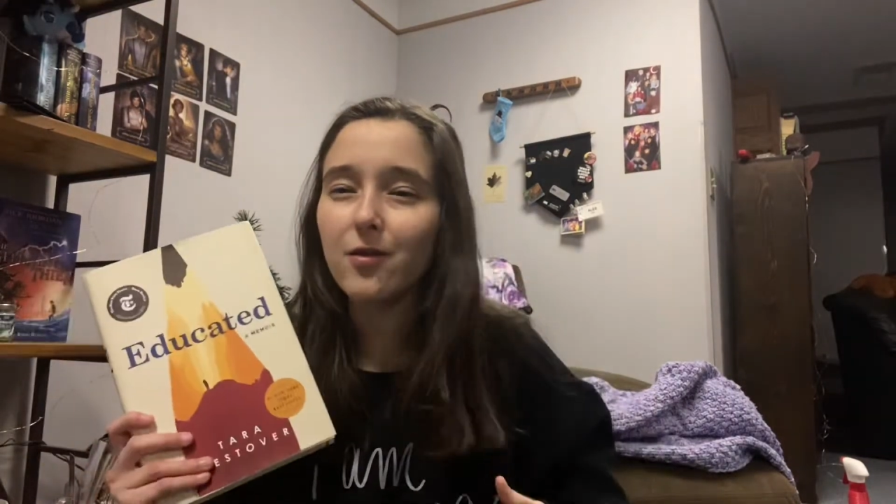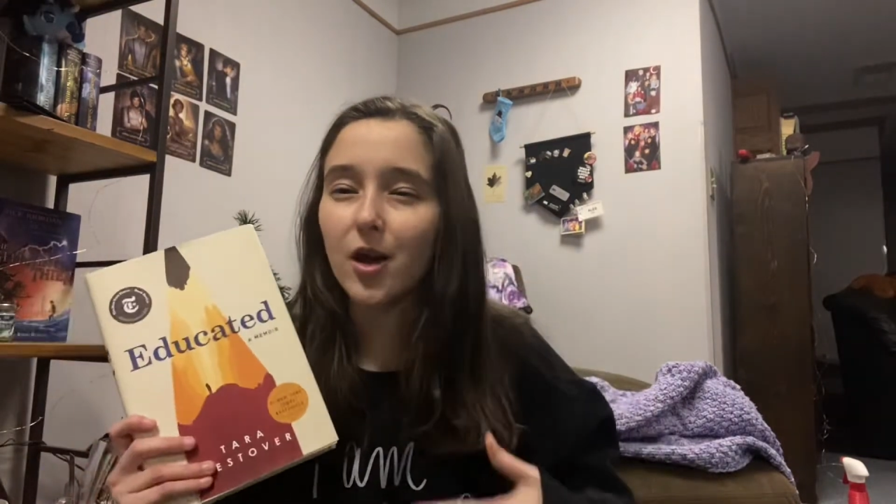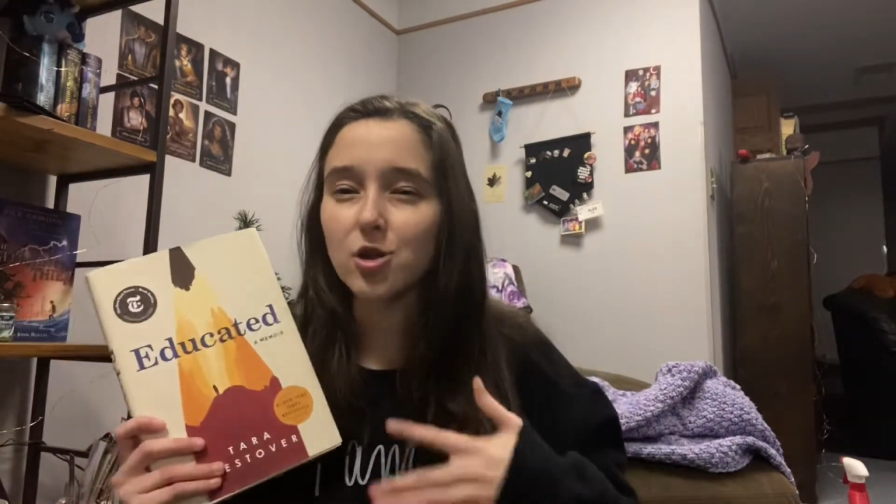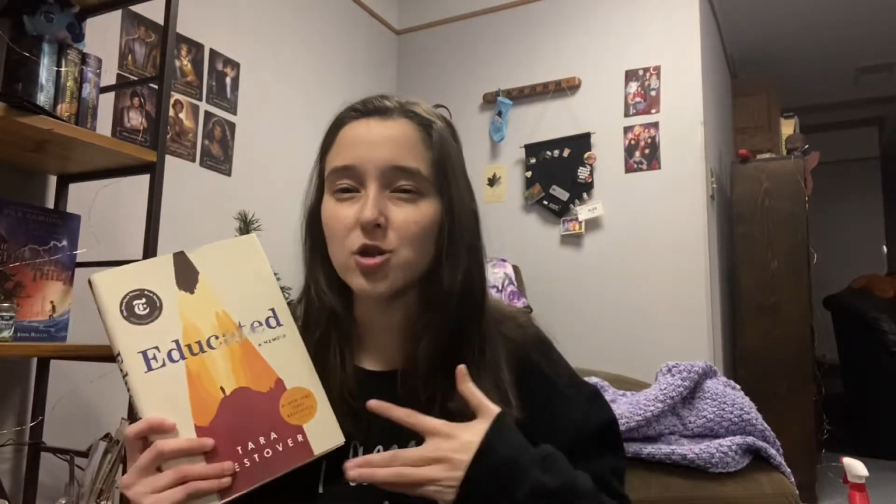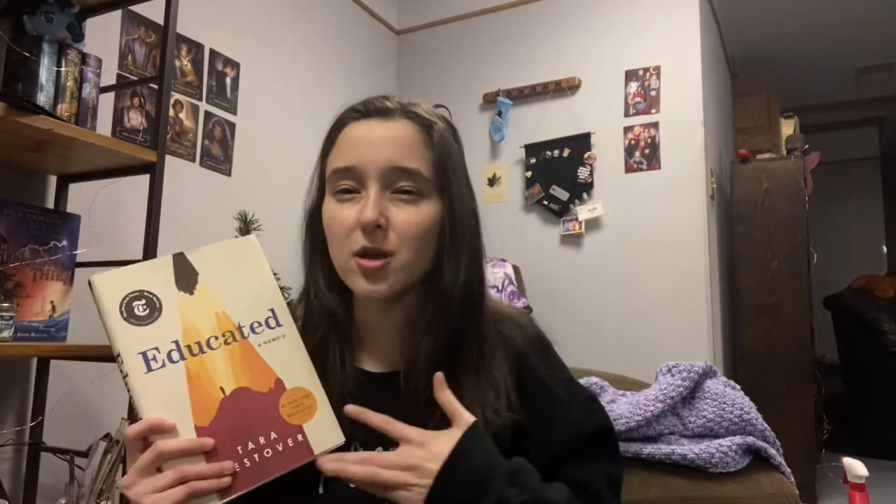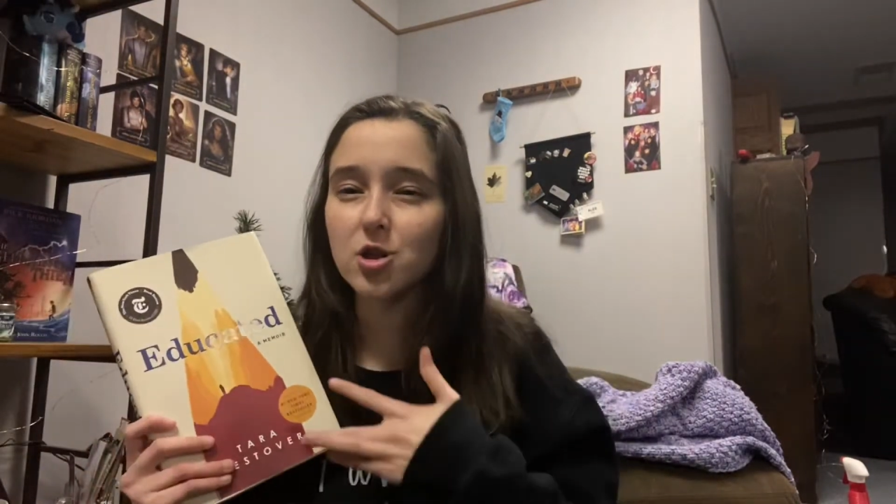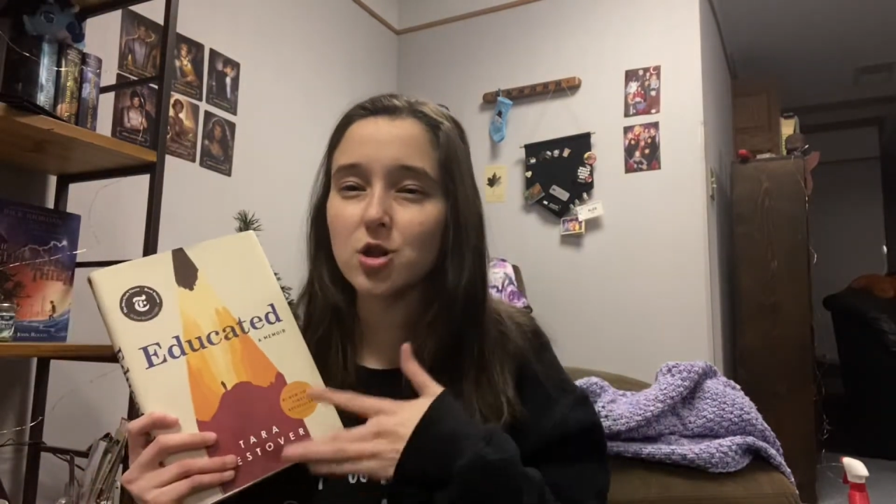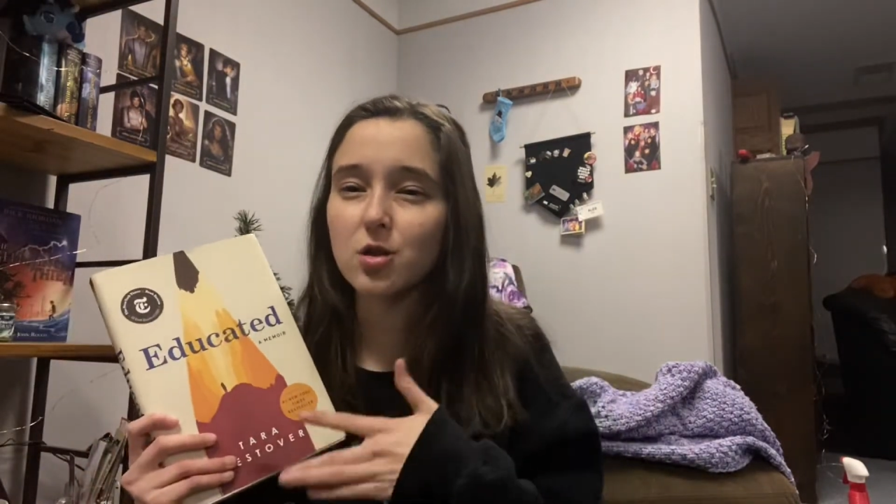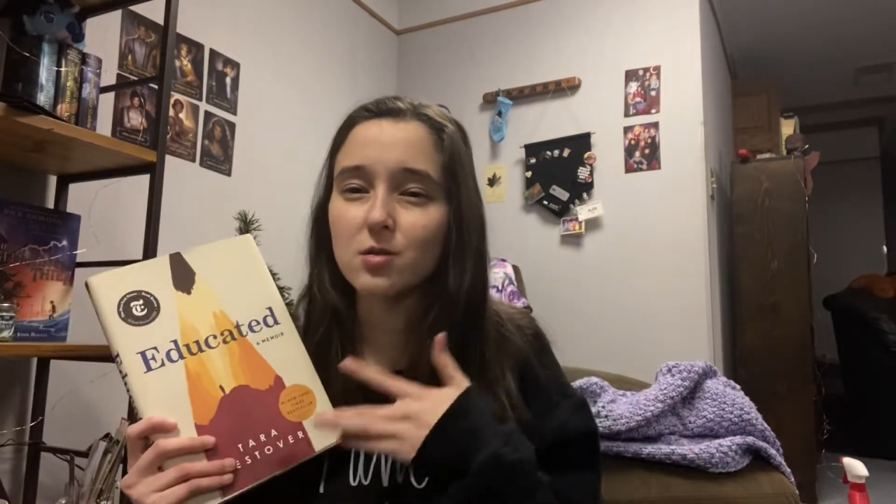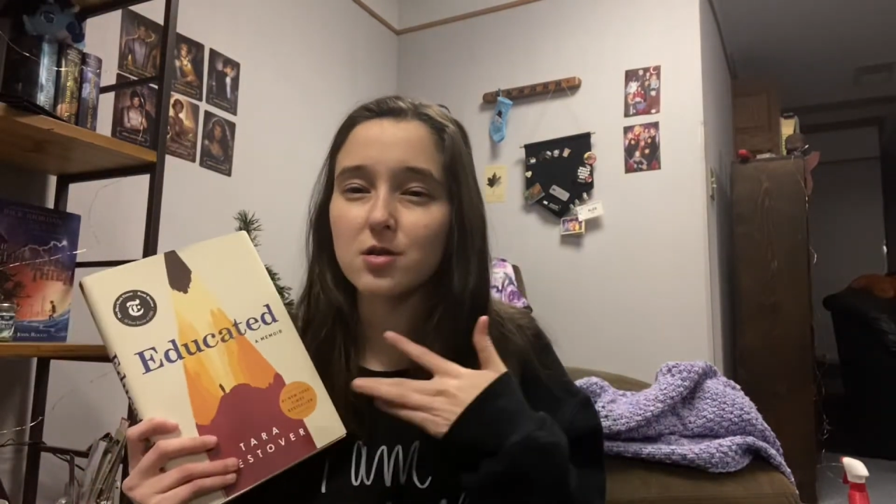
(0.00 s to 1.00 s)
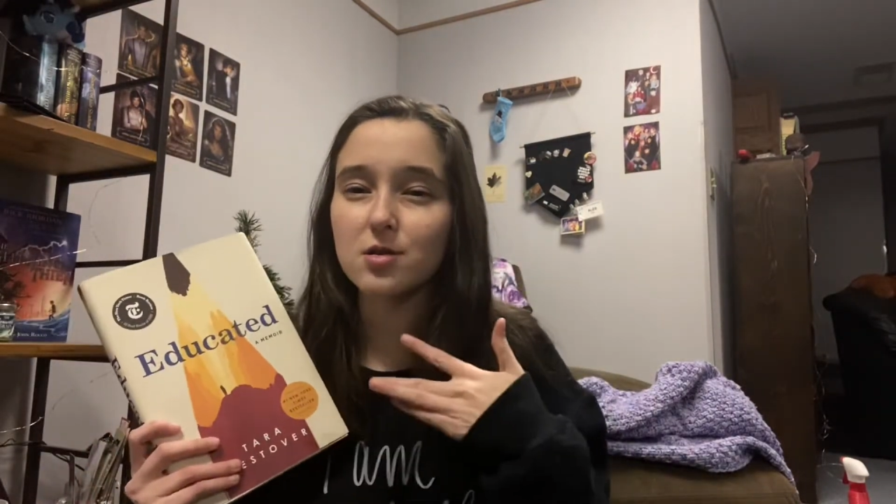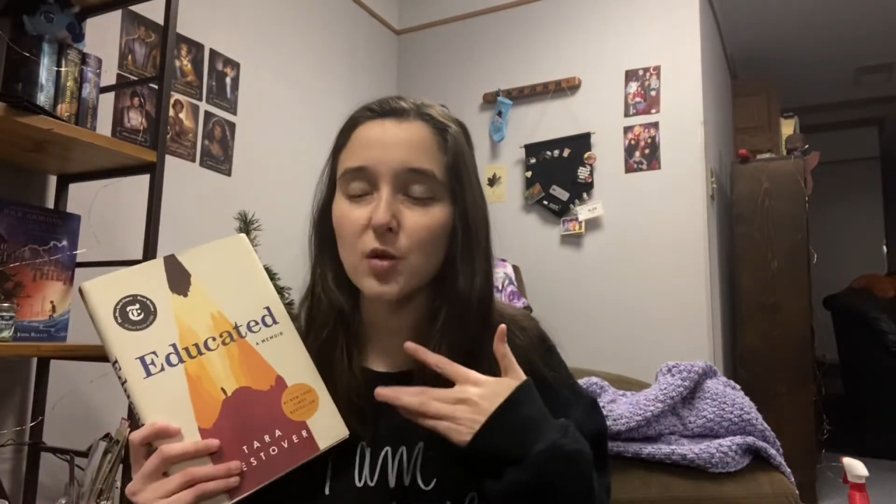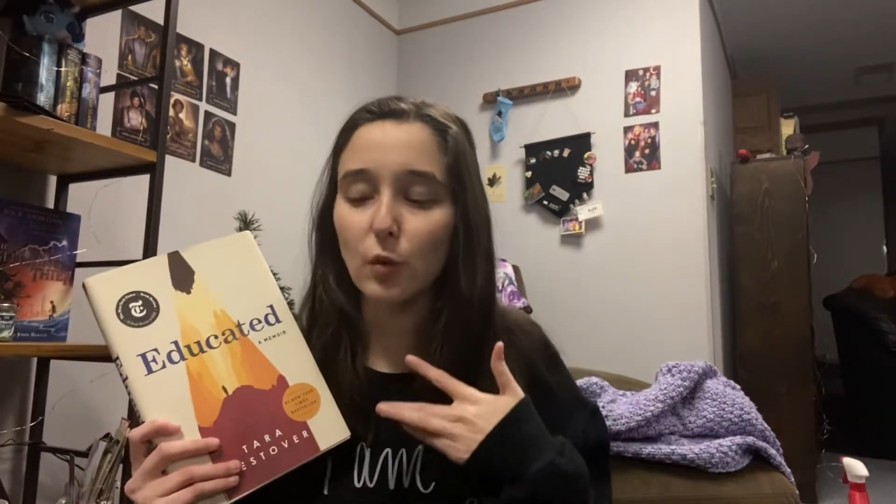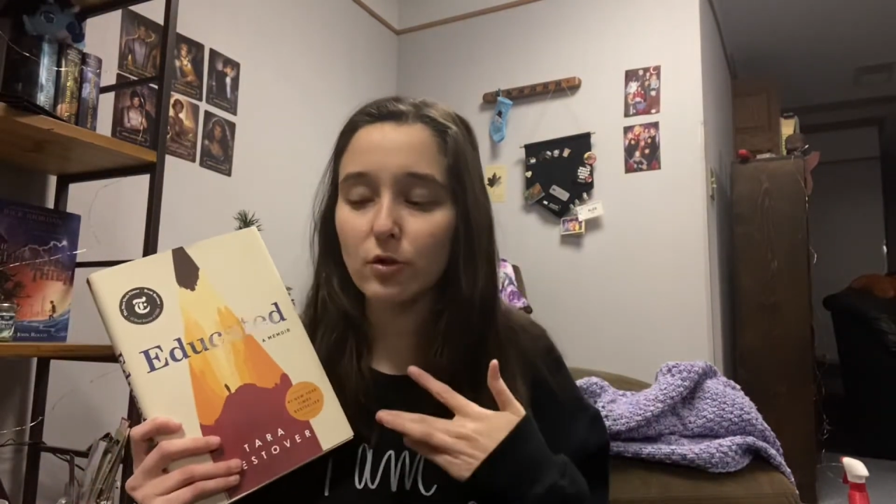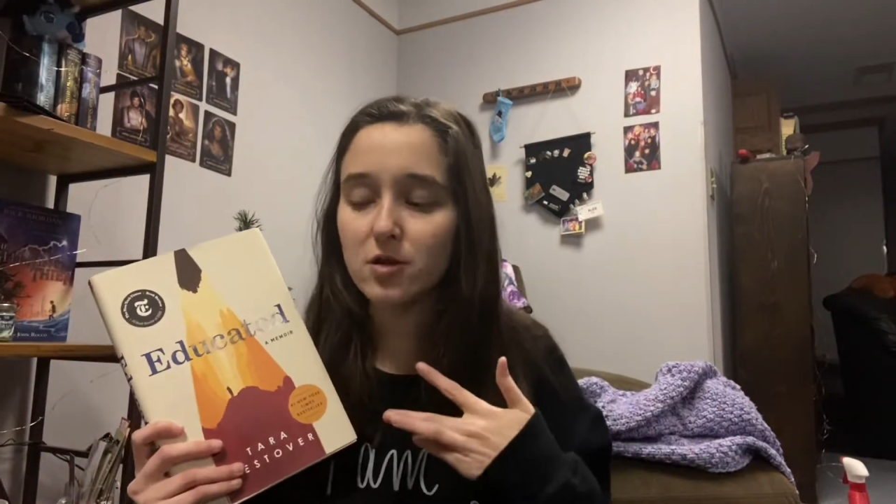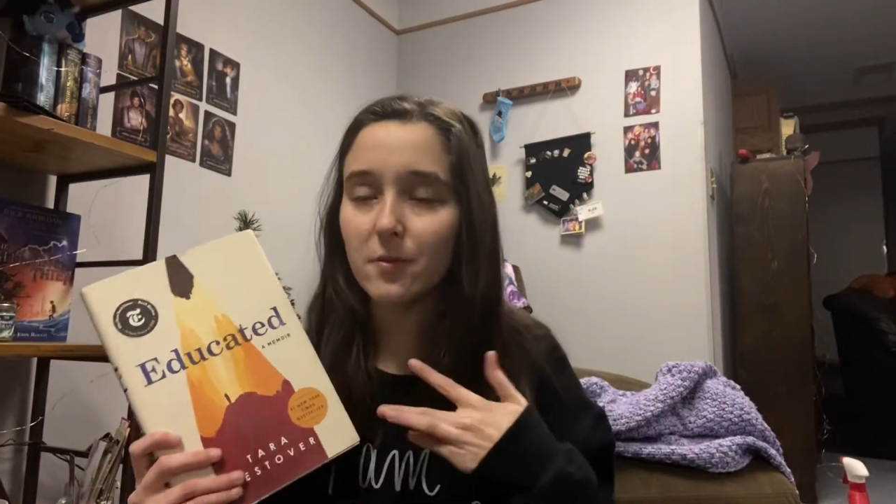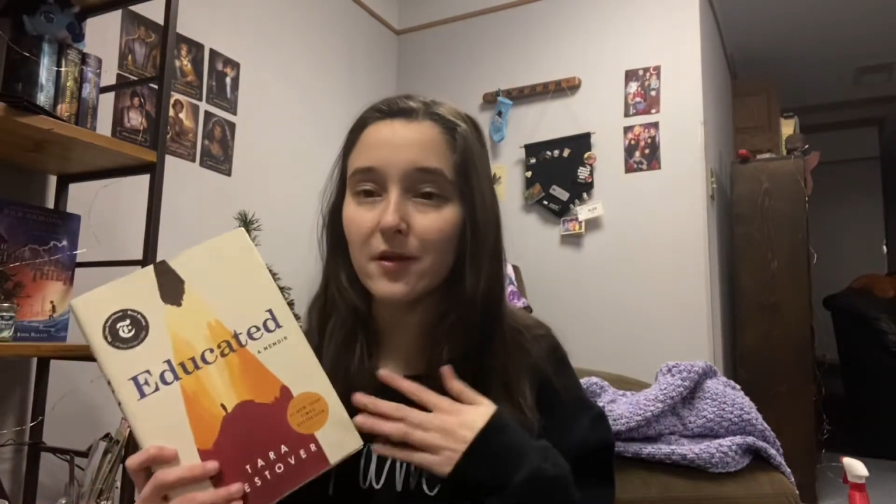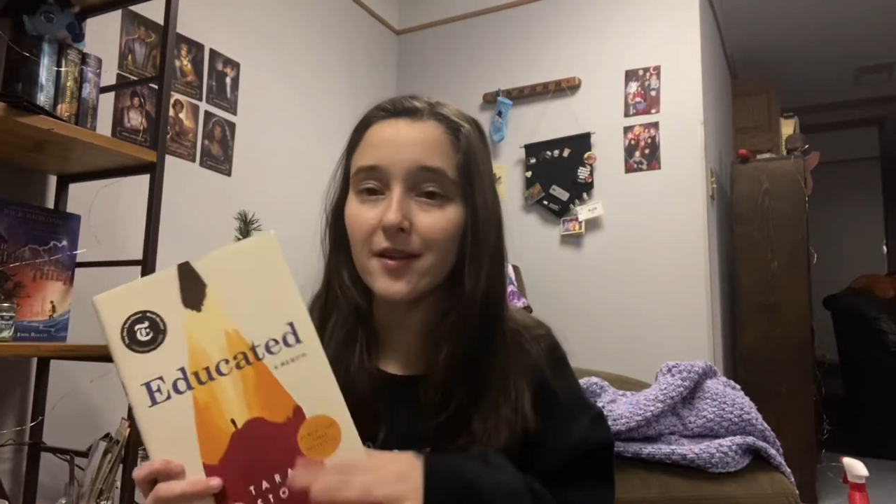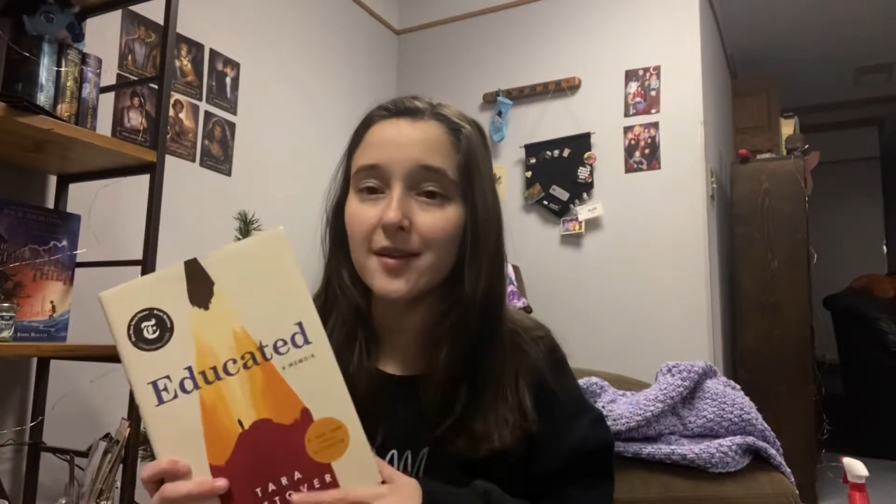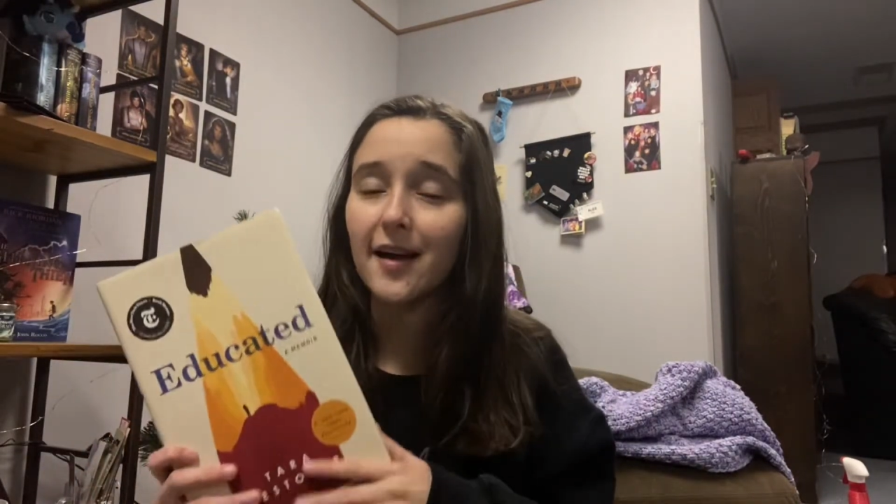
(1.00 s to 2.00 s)
and then she goes into school or something
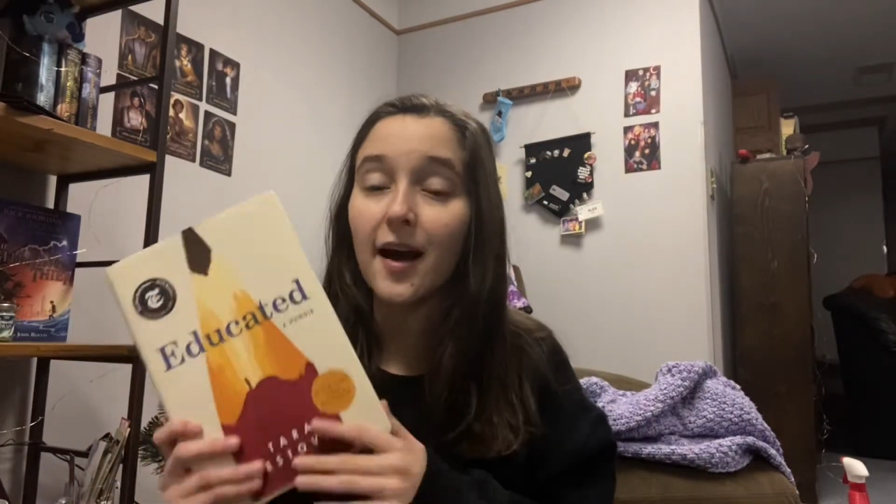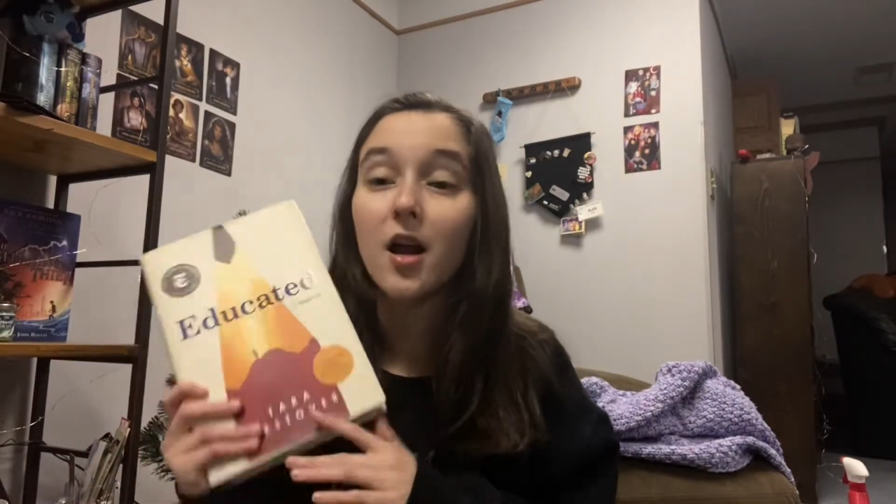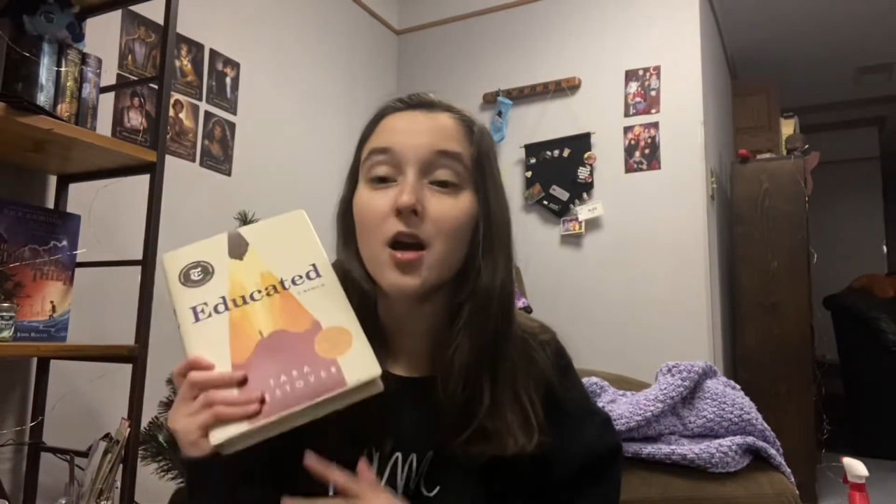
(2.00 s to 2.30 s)
like that.